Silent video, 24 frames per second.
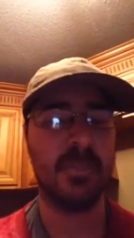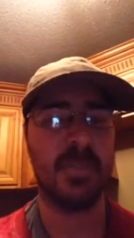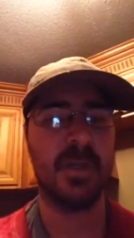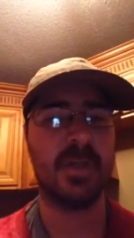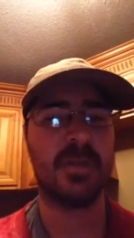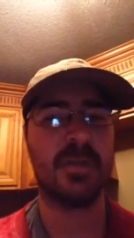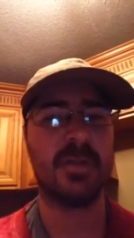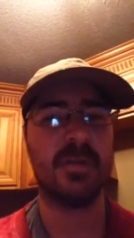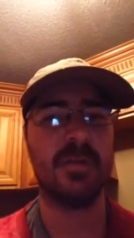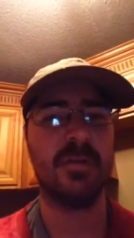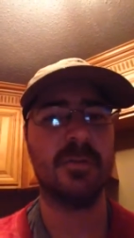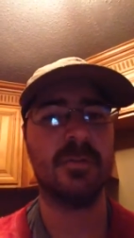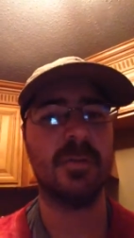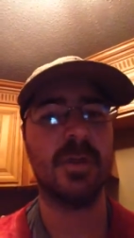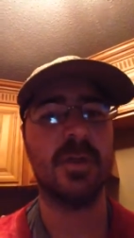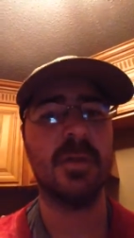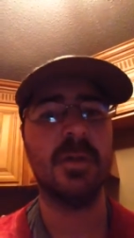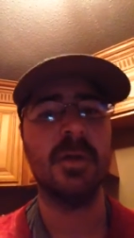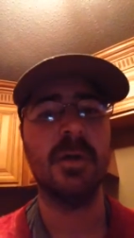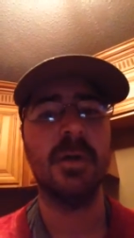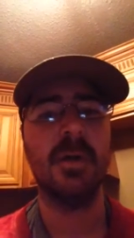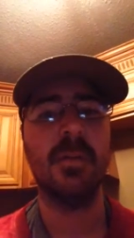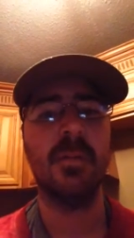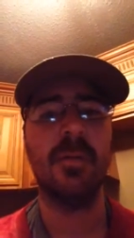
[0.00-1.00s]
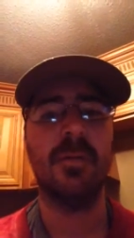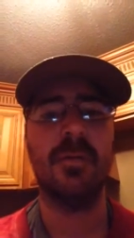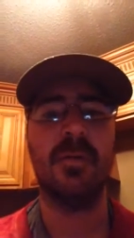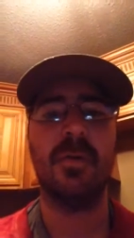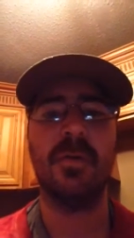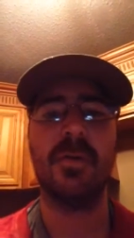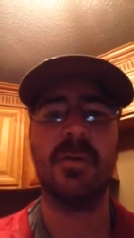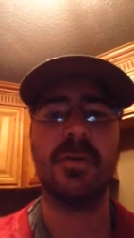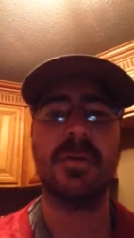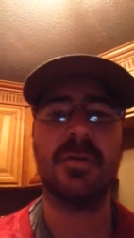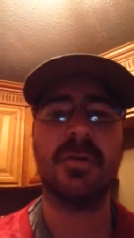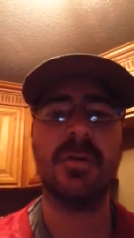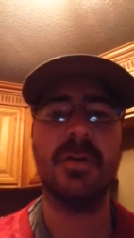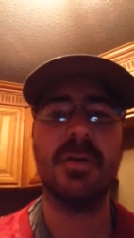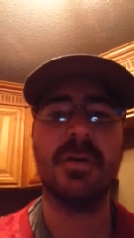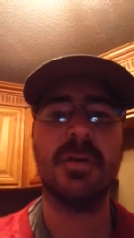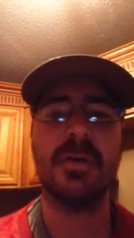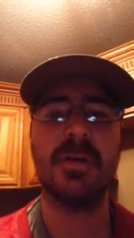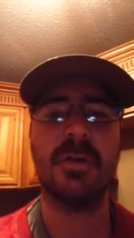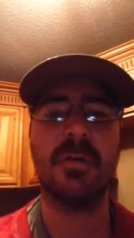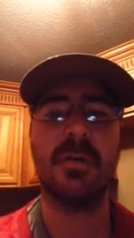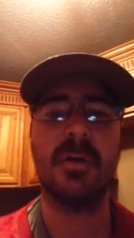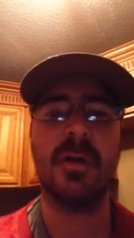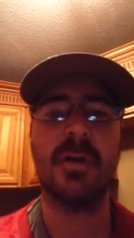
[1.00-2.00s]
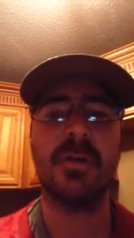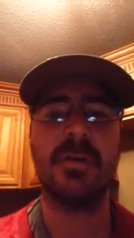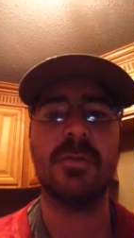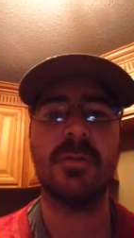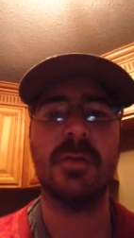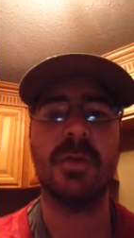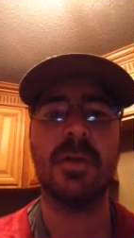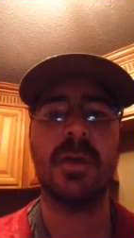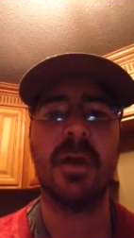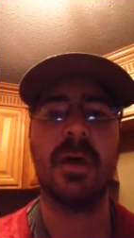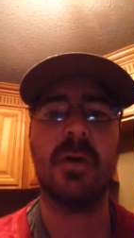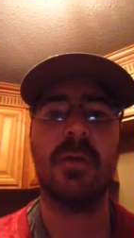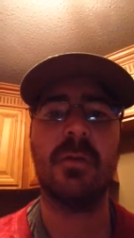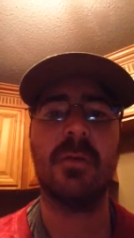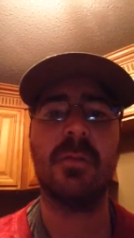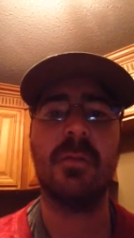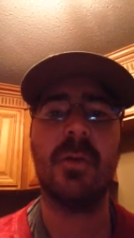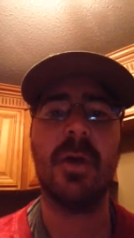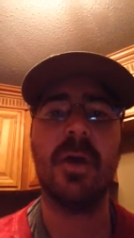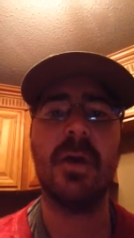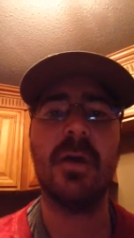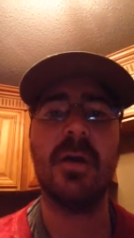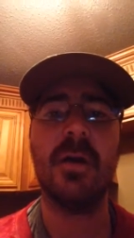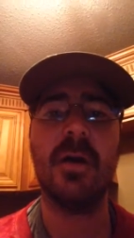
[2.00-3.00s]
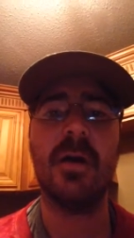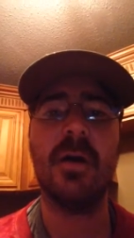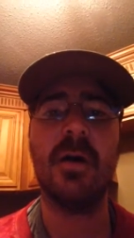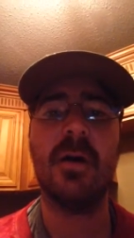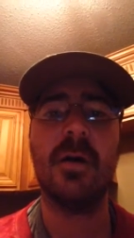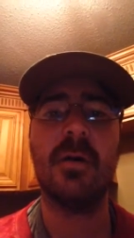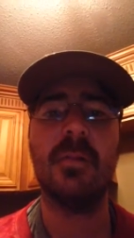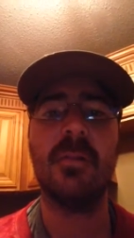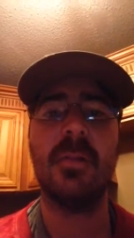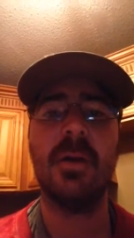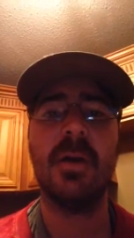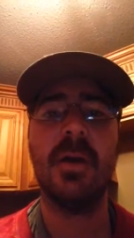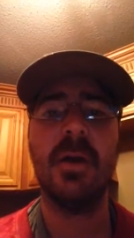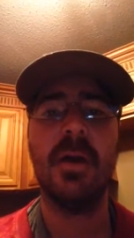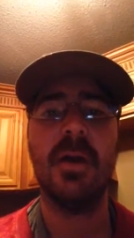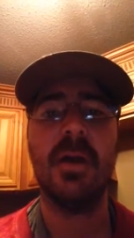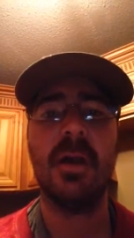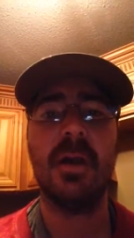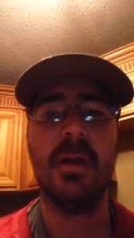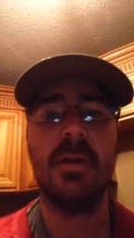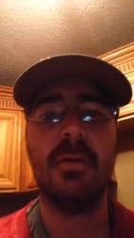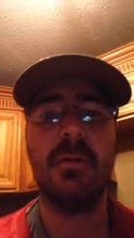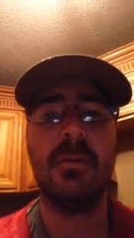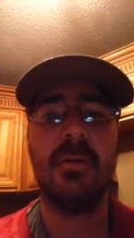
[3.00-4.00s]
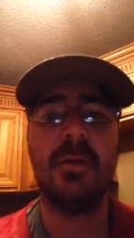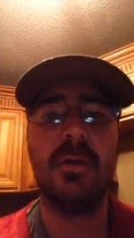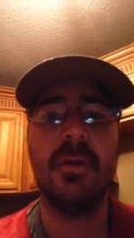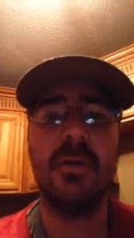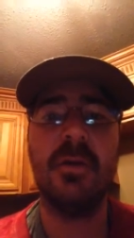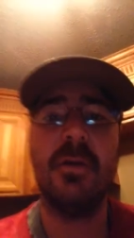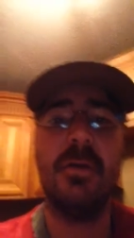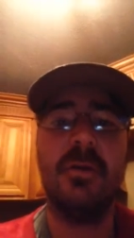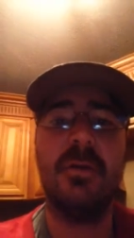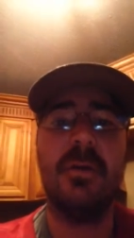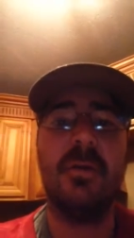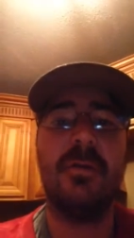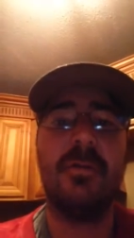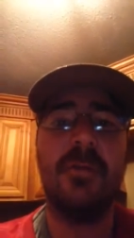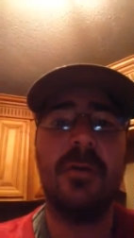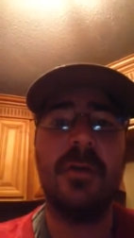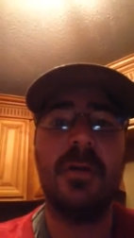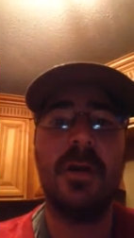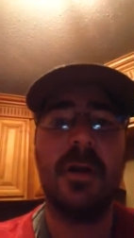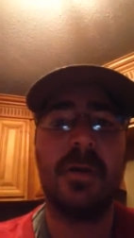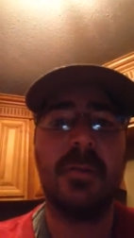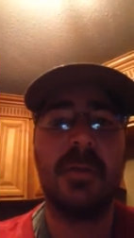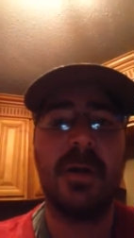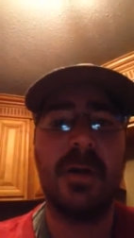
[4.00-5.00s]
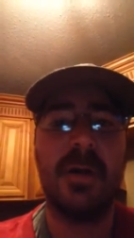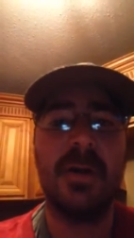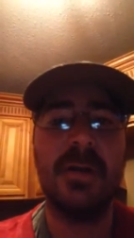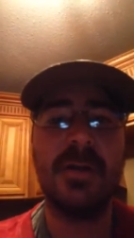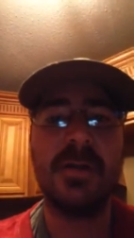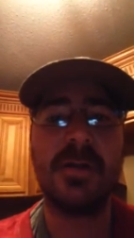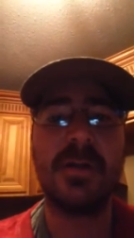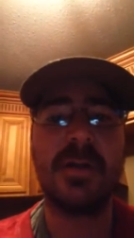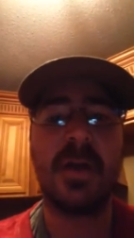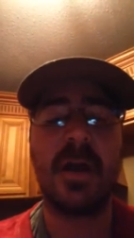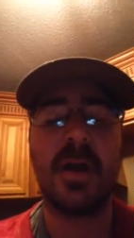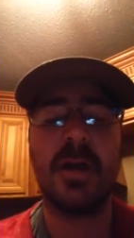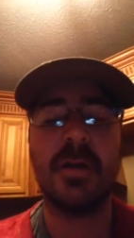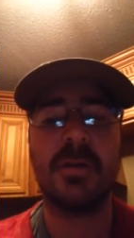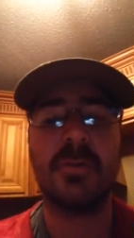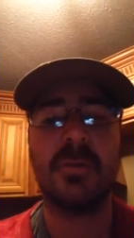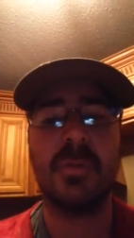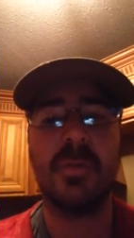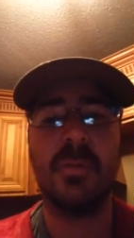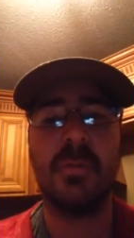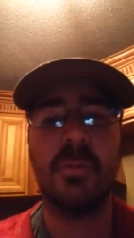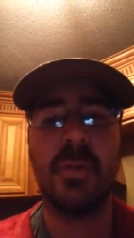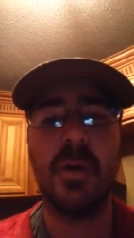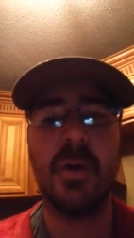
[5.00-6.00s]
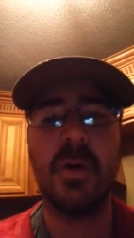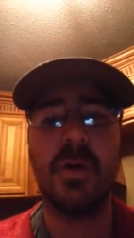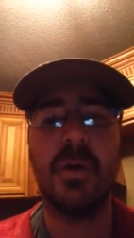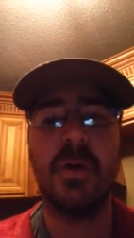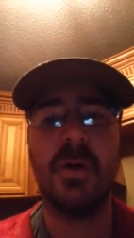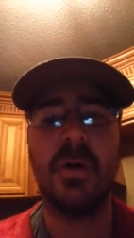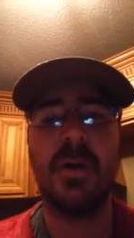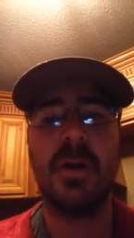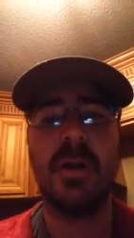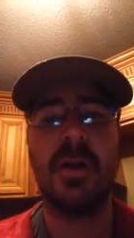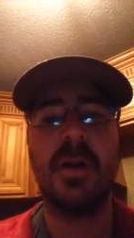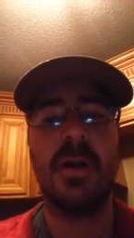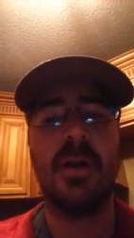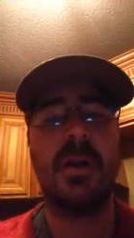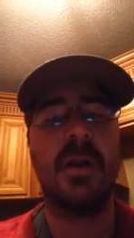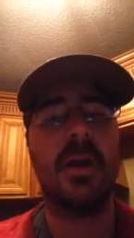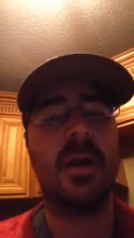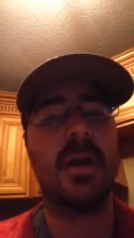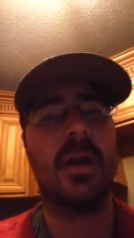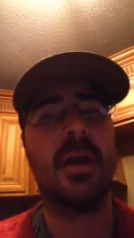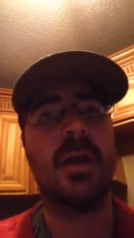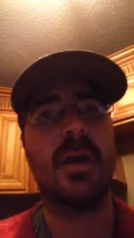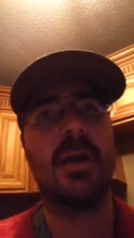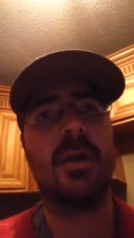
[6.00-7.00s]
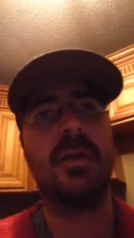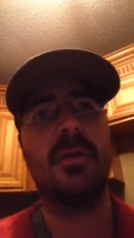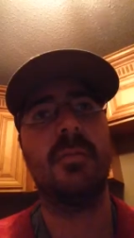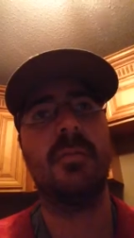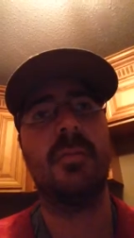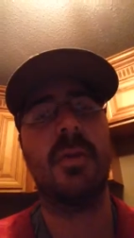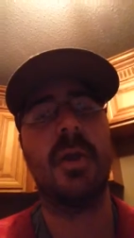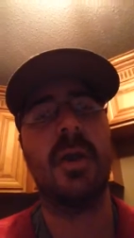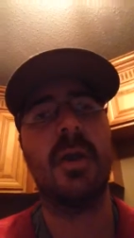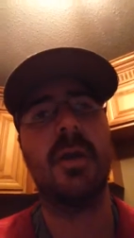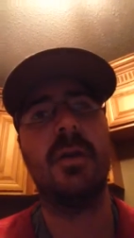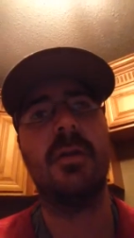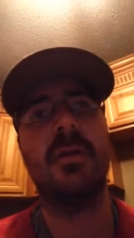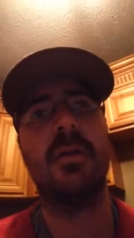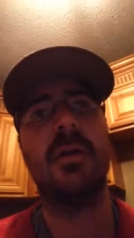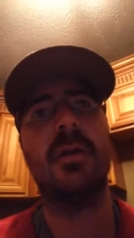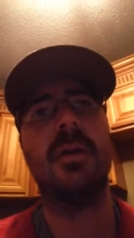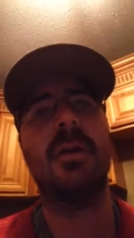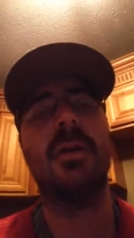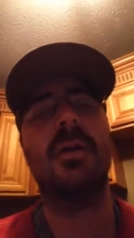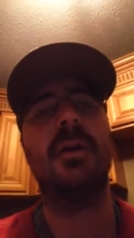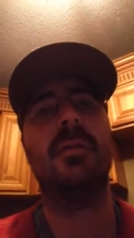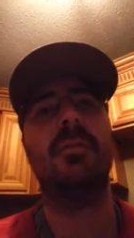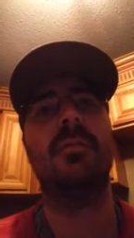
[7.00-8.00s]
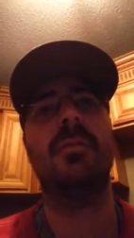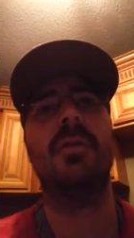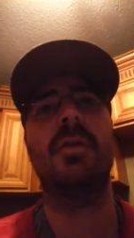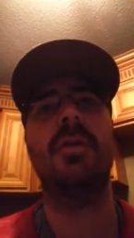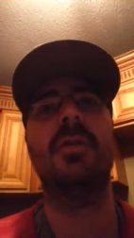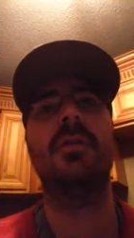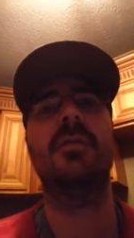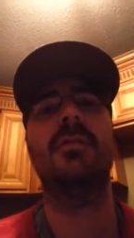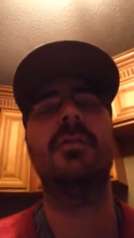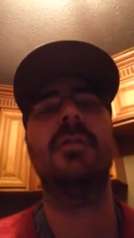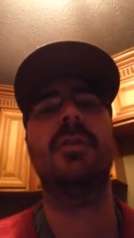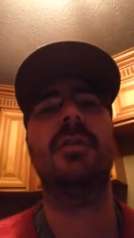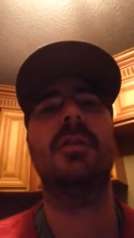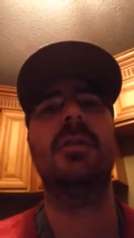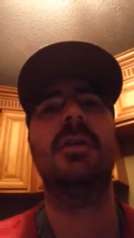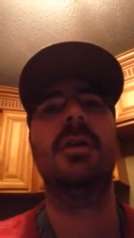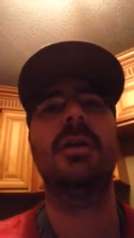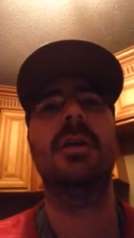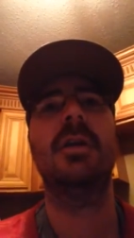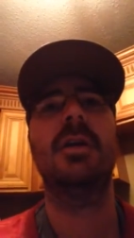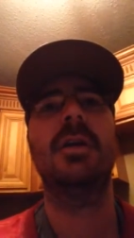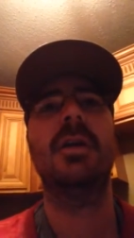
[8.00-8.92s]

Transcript: excuse me, before this cleansing regimen, I would wake up and it would literally feel like my insides were burnt and like I could barely get moving.